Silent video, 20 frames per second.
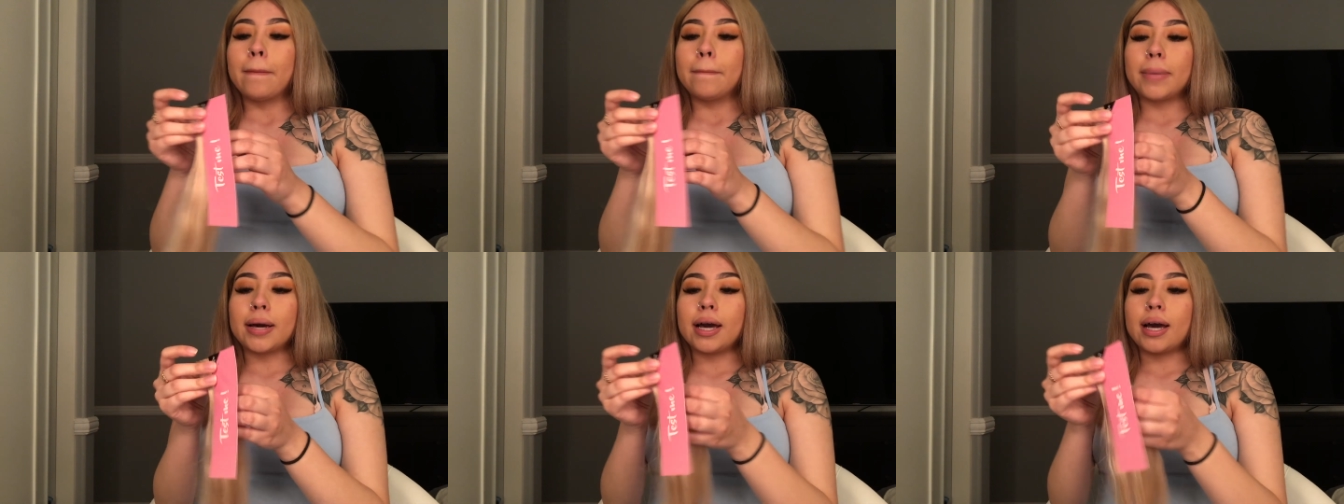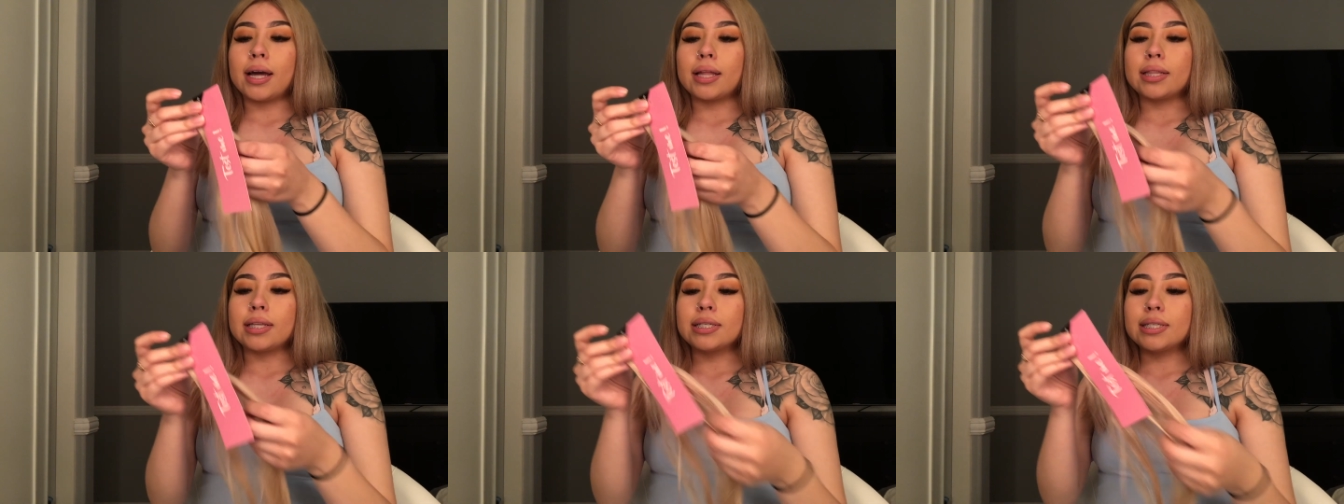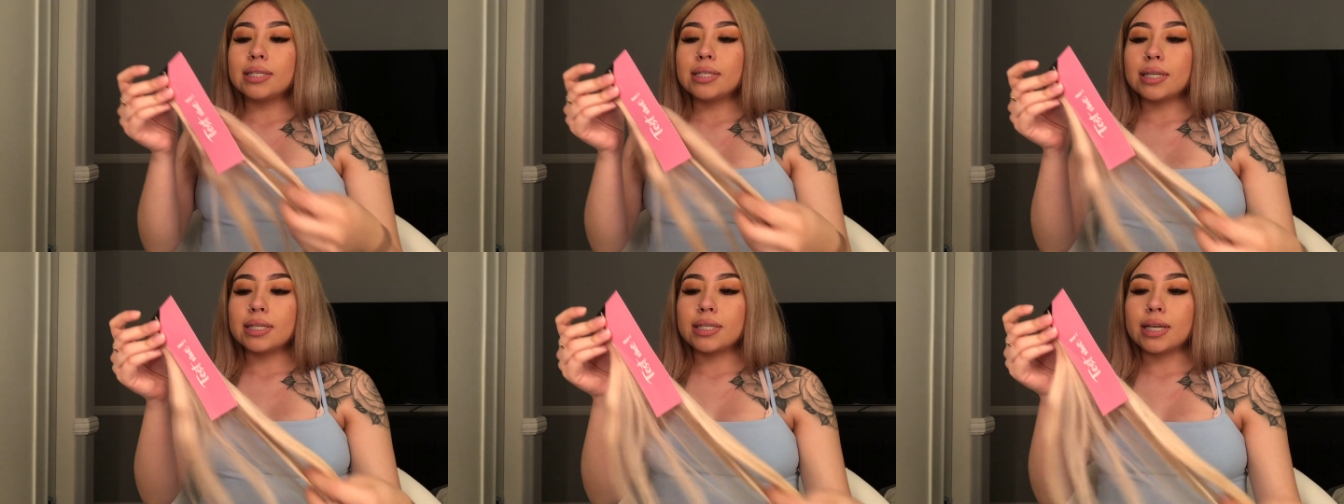But
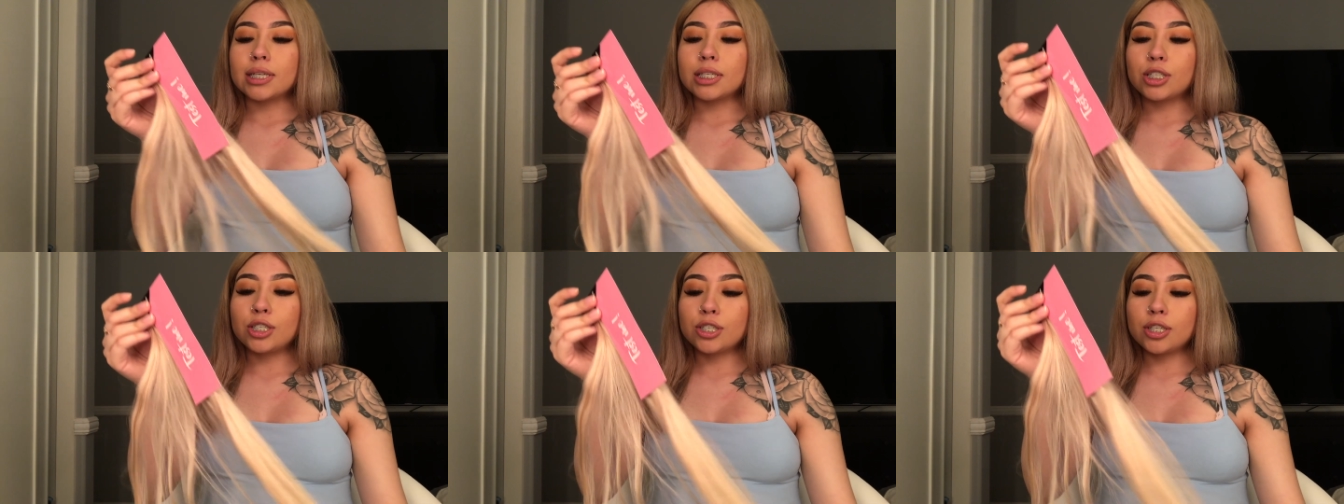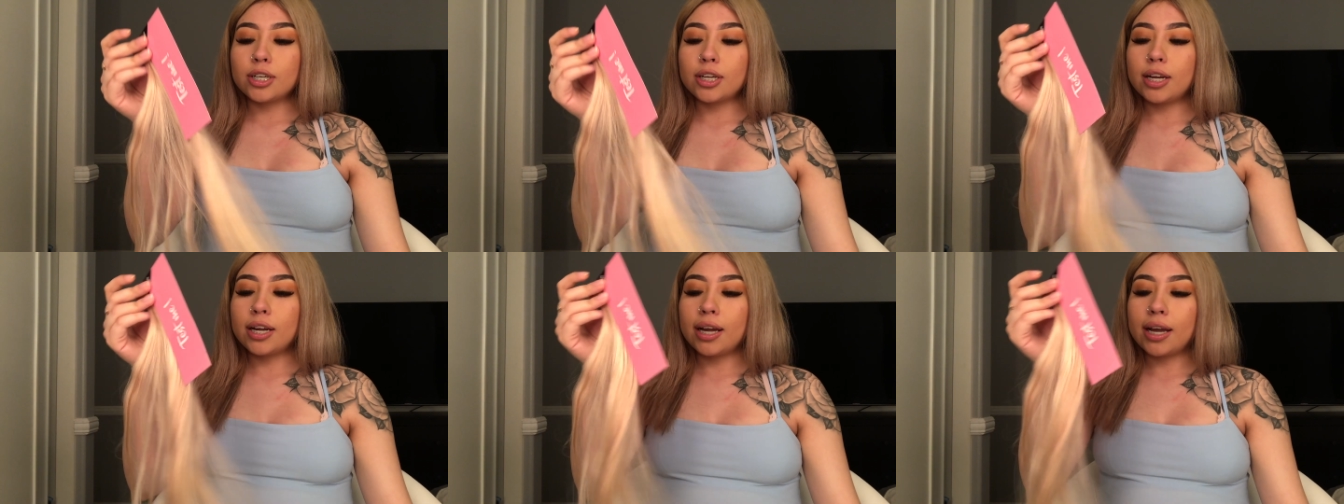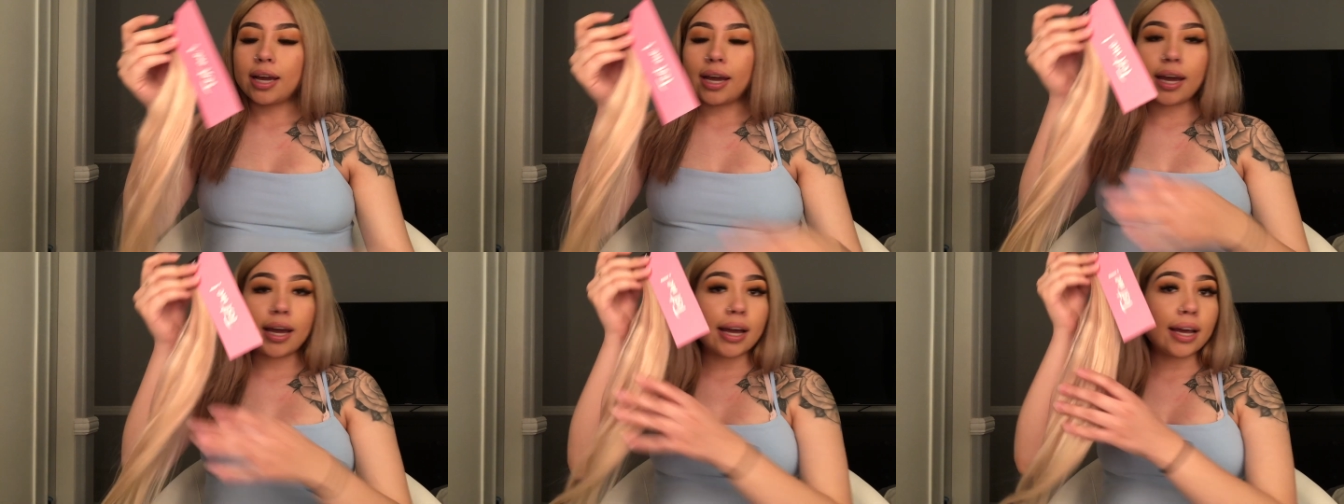this is the tester,
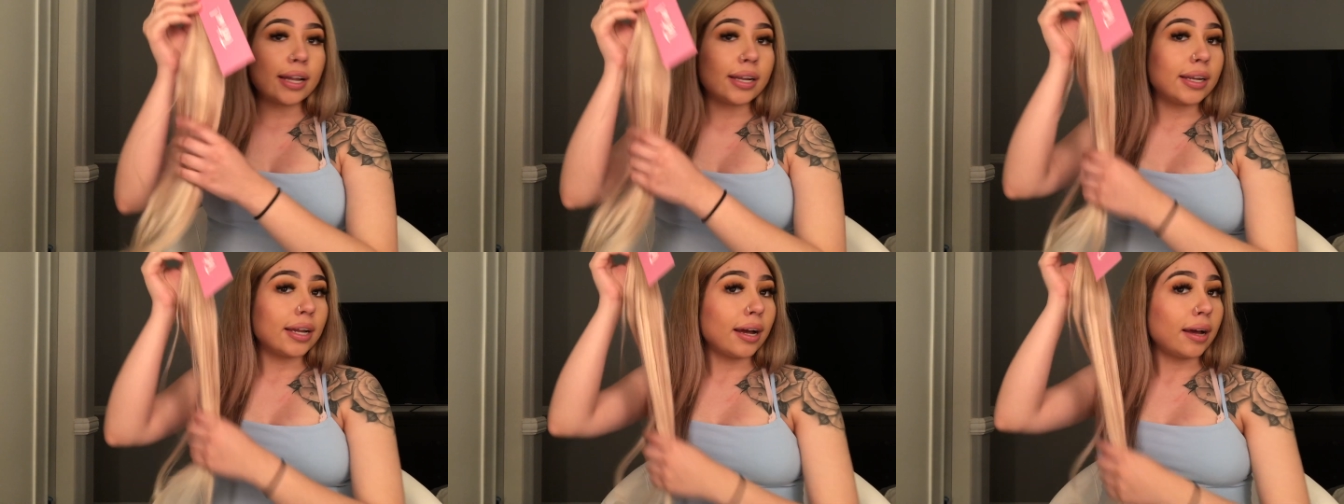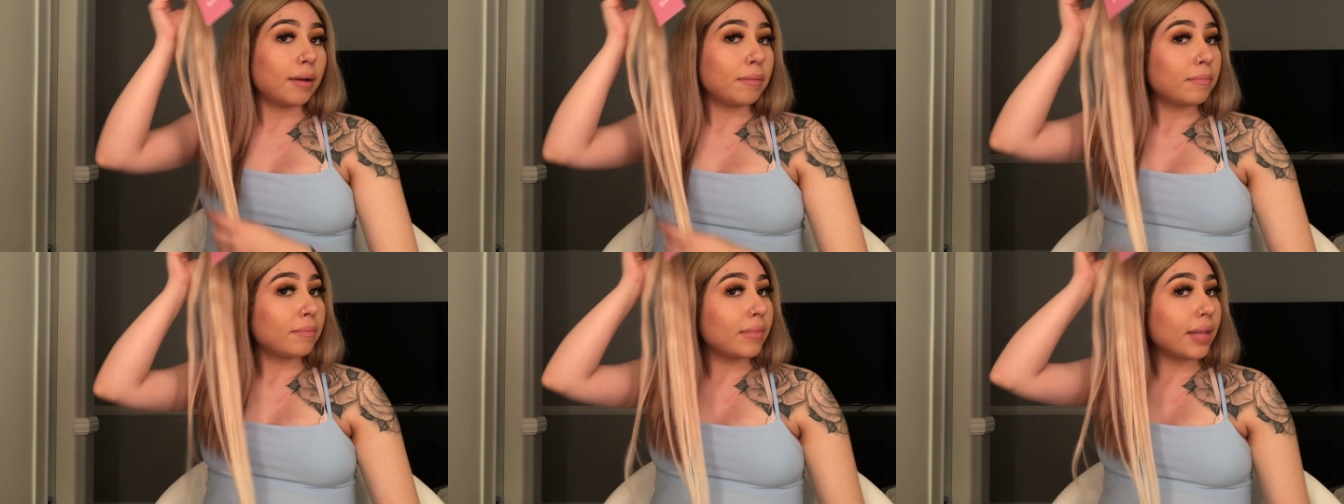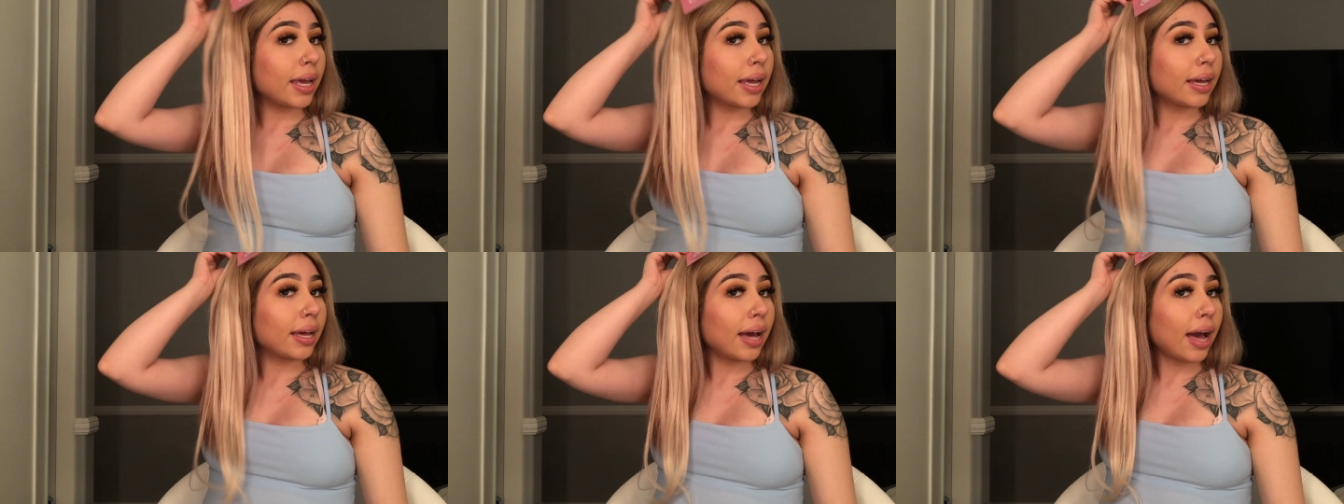and
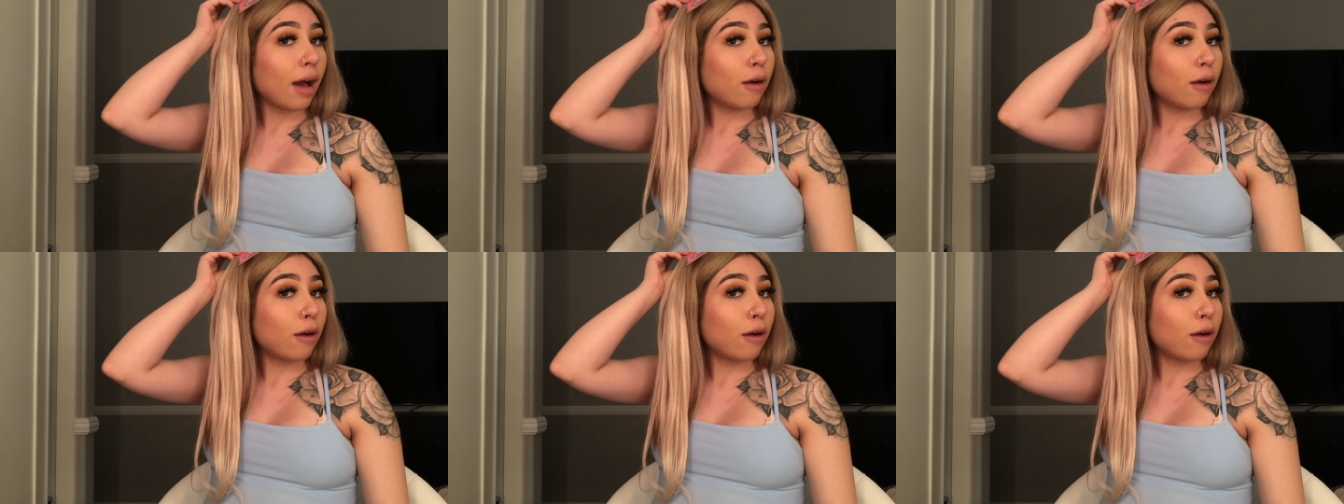like,